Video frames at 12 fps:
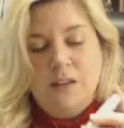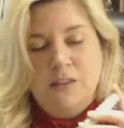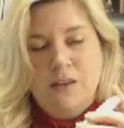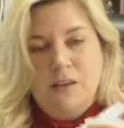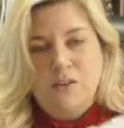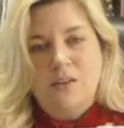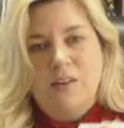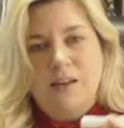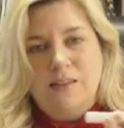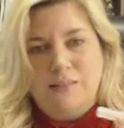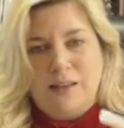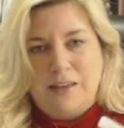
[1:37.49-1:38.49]
The other thing I
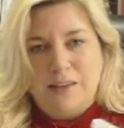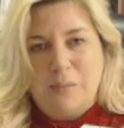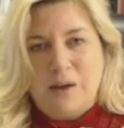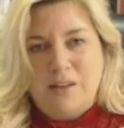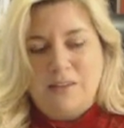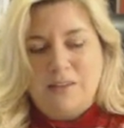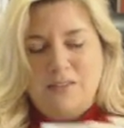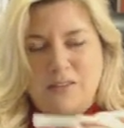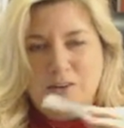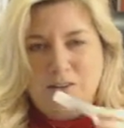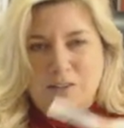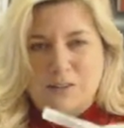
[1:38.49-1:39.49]
like about these
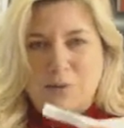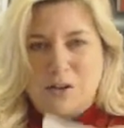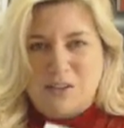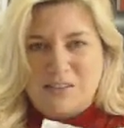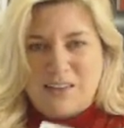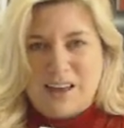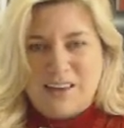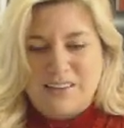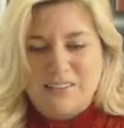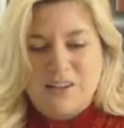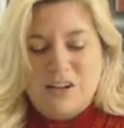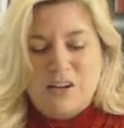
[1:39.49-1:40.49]
are the small
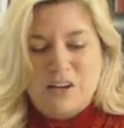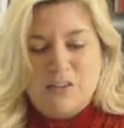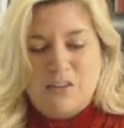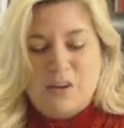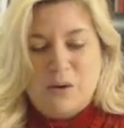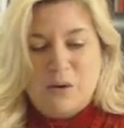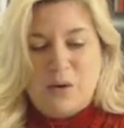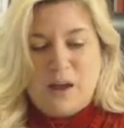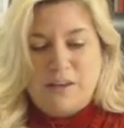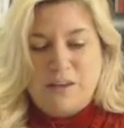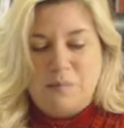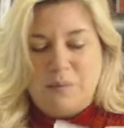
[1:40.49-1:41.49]
size. So
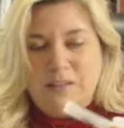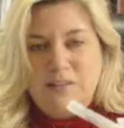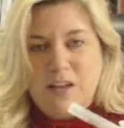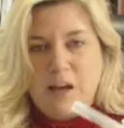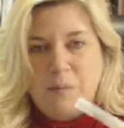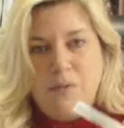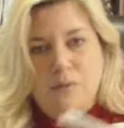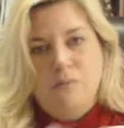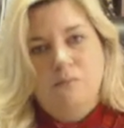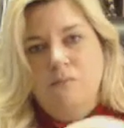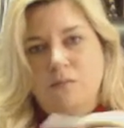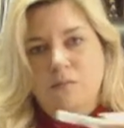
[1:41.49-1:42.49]
I can mix up
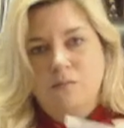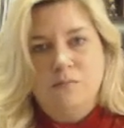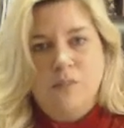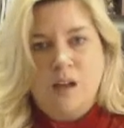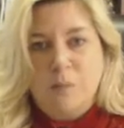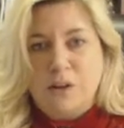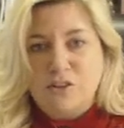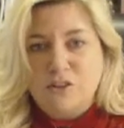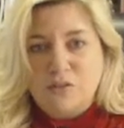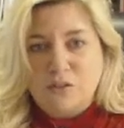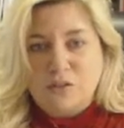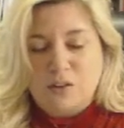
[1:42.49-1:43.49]
a bunch
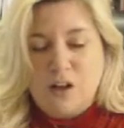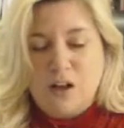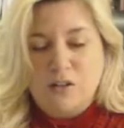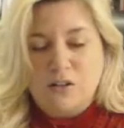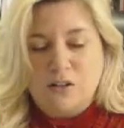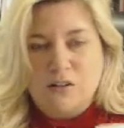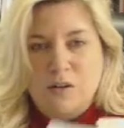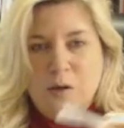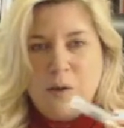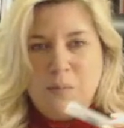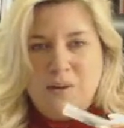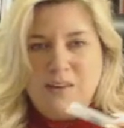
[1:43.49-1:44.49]
of different colors
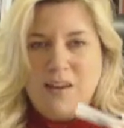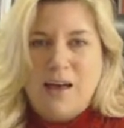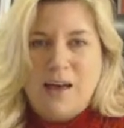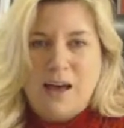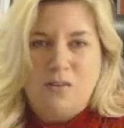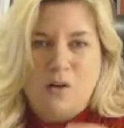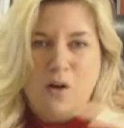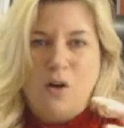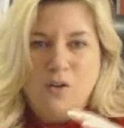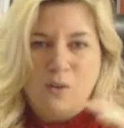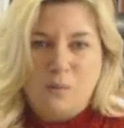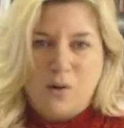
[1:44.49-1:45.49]
but not have
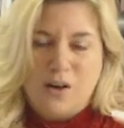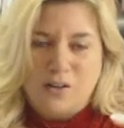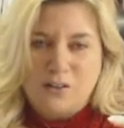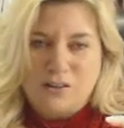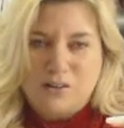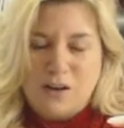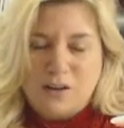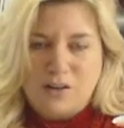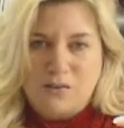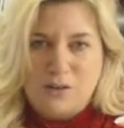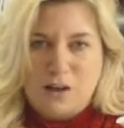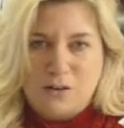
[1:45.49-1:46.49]
all the bottles kind
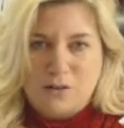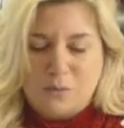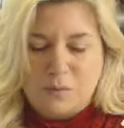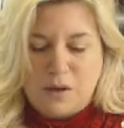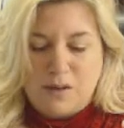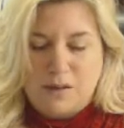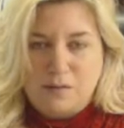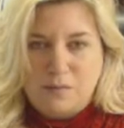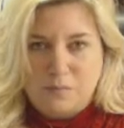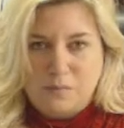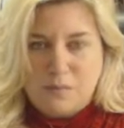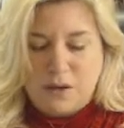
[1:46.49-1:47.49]
of cluttering
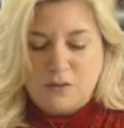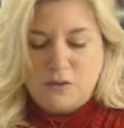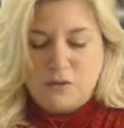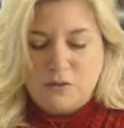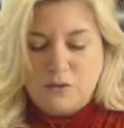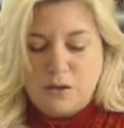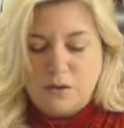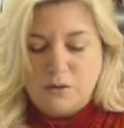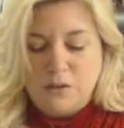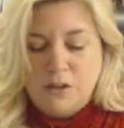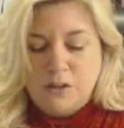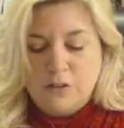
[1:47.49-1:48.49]
my studio.
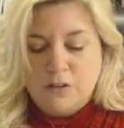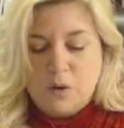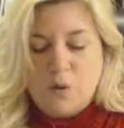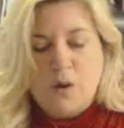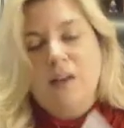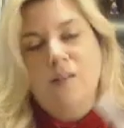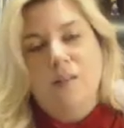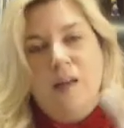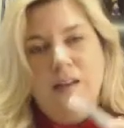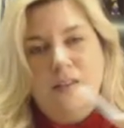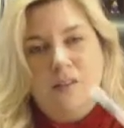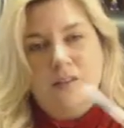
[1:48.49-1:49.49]
So I
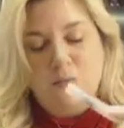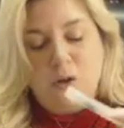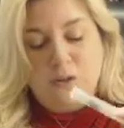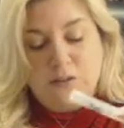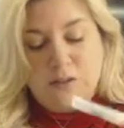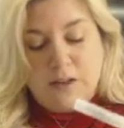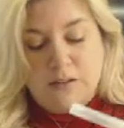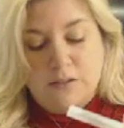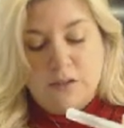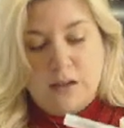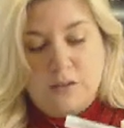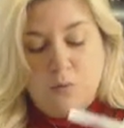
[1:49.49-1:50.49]
like the small size
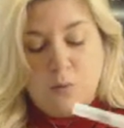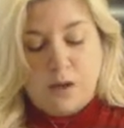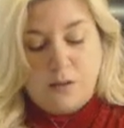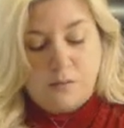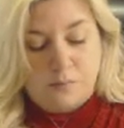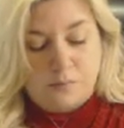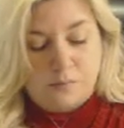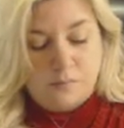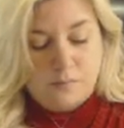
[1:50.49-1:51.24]
as well.